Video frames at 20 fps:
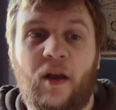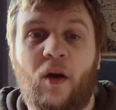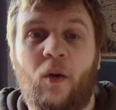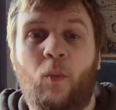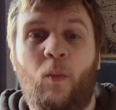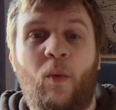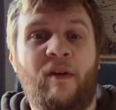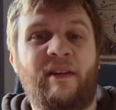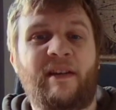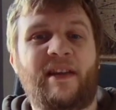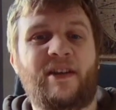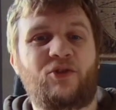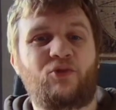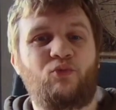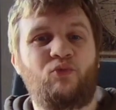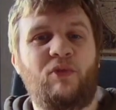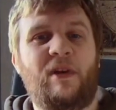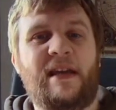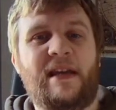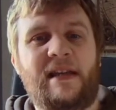Where it gets
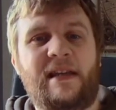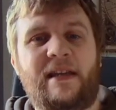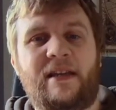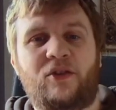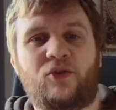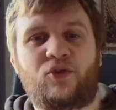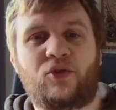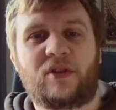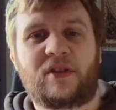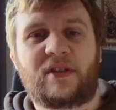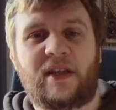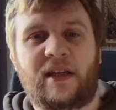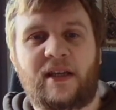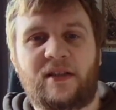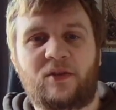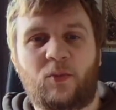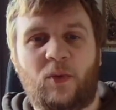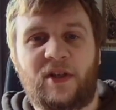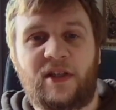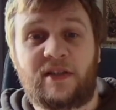really interesting
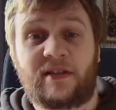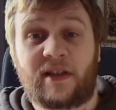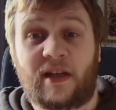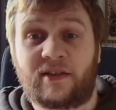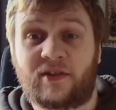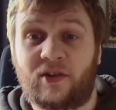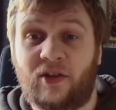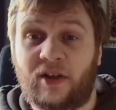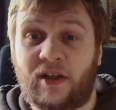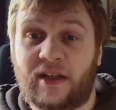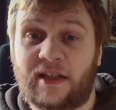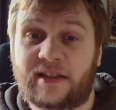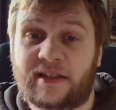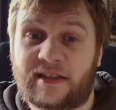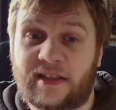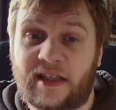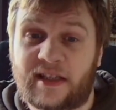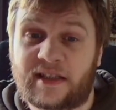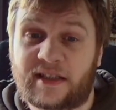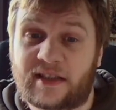is when you start to look at
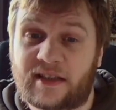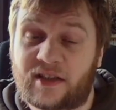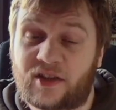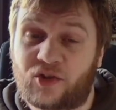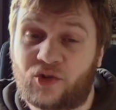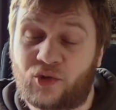assists.